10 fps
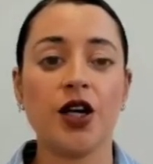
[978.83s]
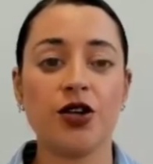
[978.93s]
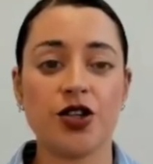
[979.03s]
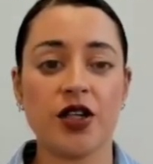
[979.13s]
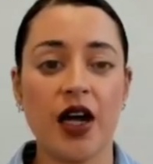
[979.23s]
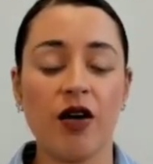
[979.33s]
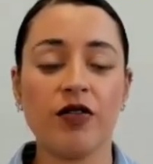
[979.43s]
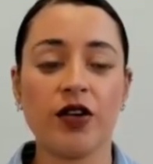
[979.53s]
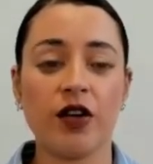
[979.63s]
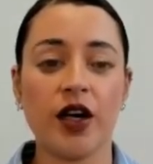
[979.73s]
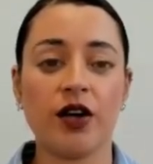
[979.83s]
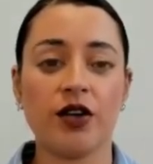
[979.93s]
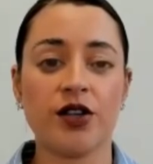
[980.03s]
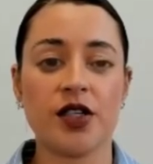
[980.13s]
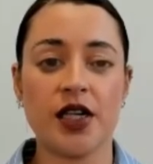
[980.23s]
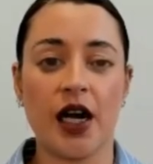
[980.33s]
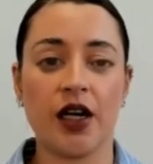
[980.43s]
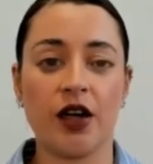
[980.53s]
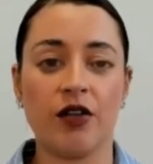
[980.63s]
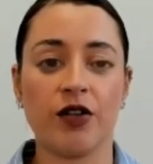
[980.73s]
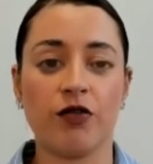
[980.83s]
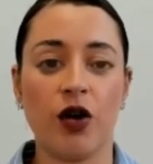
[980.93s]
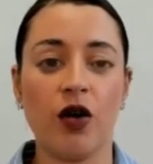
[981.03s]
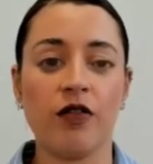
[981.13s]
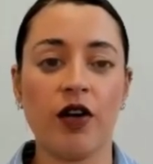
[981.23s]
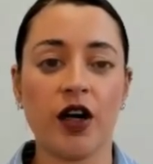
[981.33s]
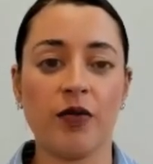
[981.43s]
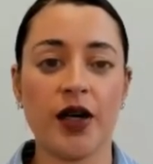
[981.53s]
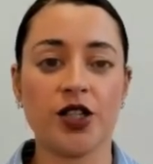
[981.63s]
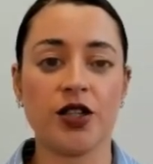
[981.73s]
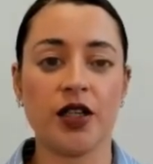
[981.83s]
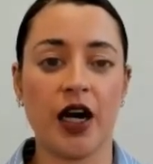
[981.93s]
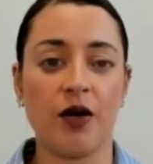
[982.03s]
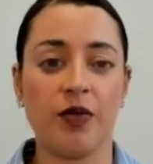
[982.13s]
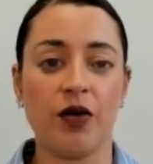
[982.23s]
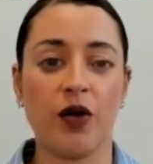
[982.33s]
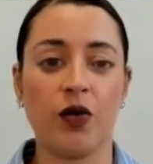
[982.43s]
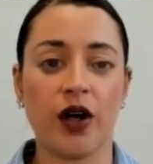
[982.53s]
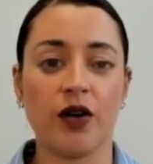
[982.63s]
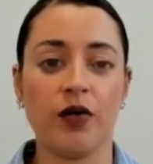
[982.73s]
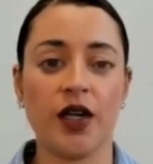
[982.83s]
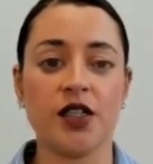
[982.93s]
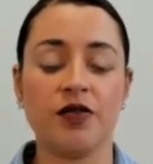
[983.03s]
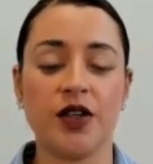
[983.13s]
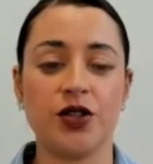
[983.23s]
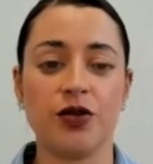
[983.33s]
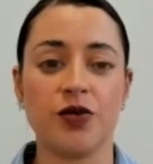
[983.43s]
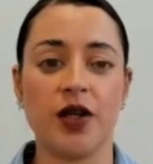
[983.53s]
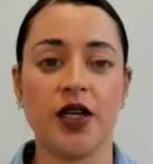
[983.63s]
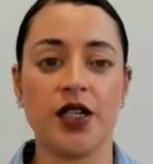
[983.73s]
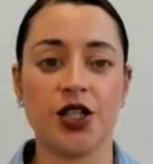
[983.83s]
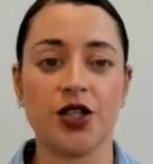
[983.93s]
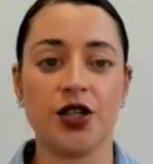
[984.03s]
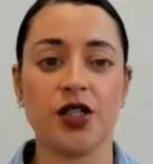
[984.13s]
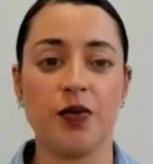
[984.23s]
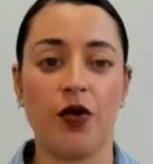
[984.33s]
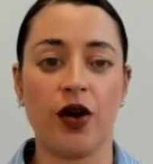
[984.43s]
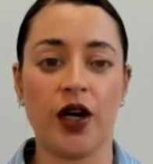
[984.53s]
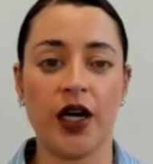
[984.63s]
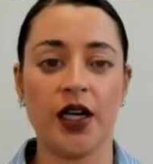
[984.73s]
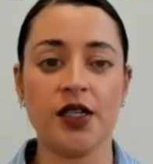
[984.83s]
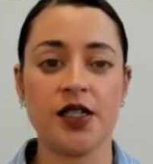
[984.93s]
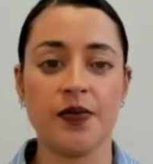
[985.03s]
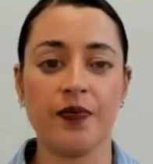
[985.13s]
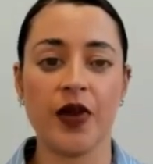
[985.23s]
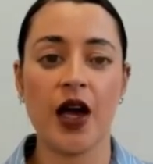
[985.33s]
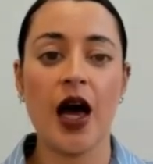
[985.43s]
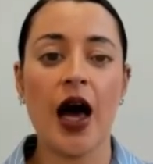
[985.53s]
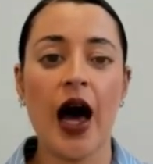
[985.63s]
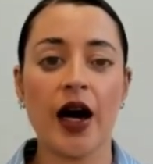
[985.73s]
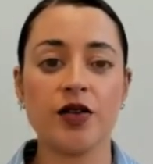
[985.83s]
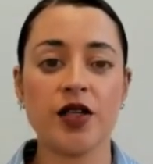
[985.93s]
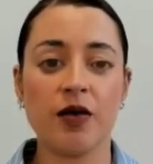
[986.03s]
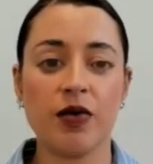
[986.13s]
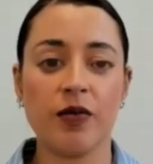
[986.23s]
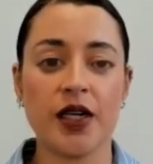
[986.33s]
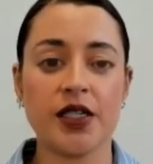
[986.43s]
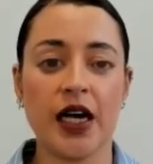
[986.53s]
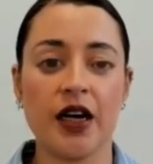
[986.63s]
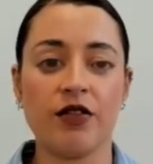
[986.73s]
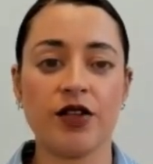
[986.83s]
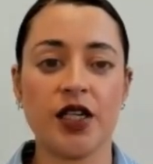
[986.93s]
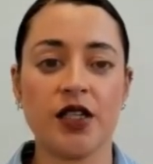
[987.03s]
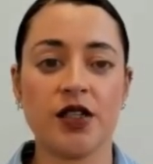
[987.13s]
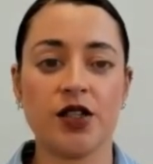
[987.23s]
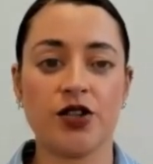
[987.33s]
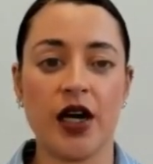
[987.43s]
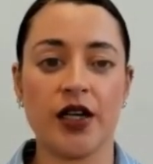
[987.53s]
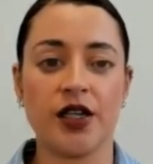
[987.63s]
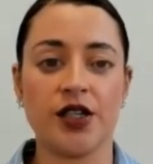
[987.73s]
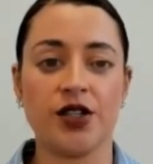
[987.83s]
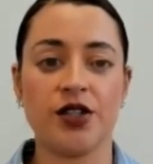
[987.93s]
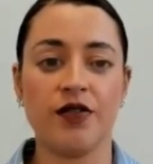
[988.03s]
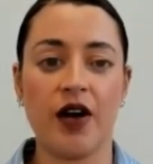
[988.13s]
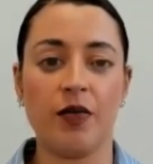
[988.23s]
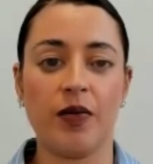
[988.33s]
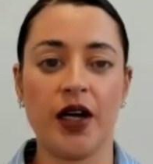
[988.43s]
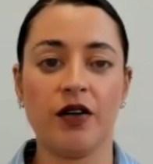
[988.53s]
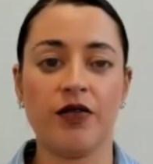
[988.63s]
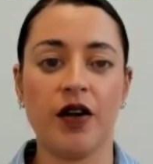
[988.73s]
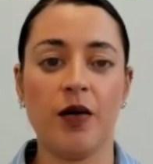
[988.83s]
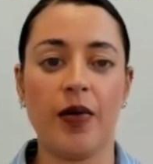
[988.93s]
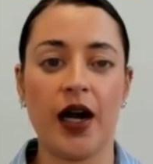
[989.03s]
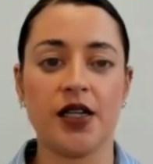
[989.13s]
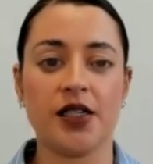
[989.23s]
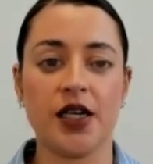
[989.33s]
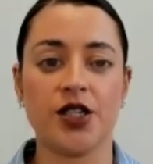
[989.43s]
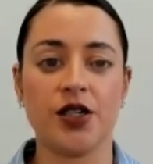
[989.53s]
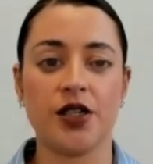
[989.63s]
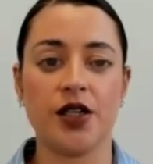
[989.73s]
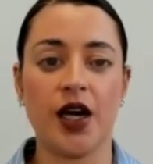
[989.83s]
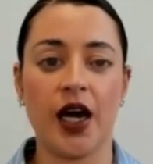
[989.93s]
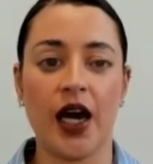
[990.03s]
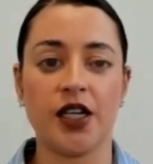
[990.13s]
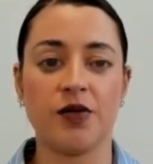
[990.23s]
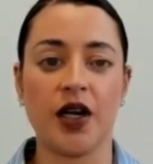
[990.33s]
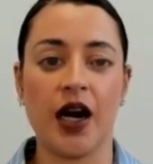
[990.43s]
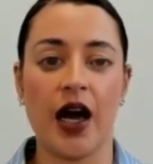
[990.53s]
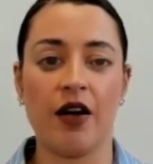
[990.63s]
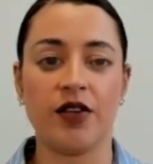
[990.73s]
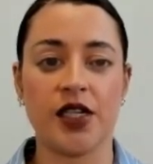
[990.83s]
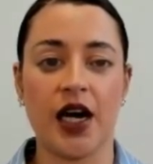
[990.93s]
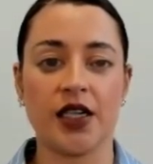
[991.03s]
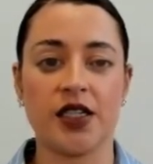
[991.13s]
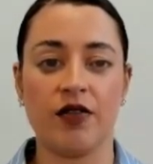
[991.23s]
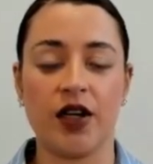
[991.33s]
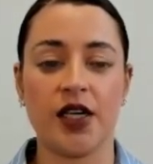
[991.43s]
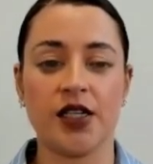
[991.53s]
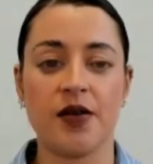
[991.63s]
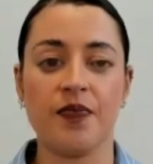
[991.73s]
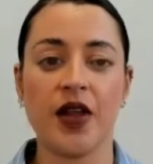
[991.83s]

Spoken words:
You should now have a greater understanding of the role of occupational therapy when working with individuals with additional support needs, how to implement daily routines and strategies to develop meaningful and balanced engagement in everyday activities,